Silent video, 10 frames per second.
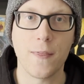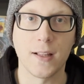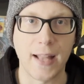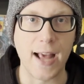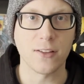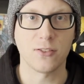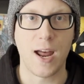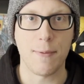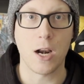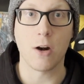last
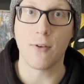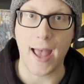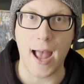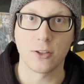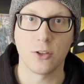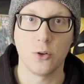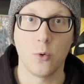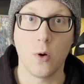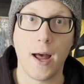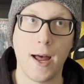time that I reacted
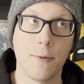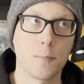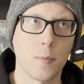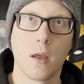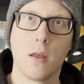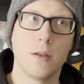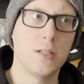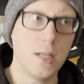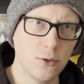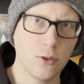to the
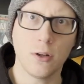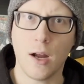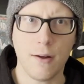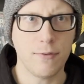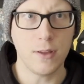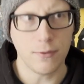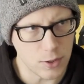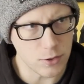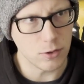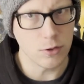teaser of the
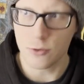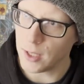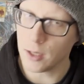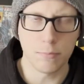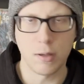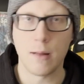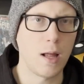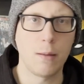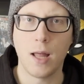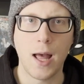official trailer, blah,
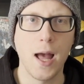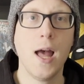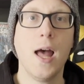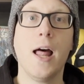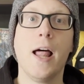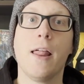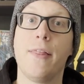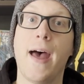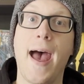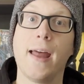blah, blah,
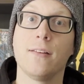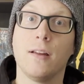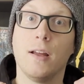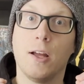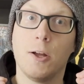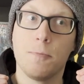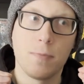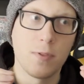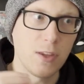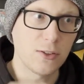that
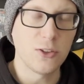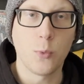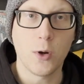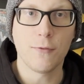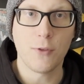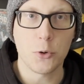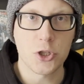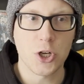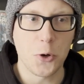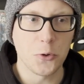this is one of
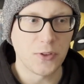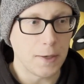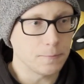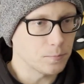those shows that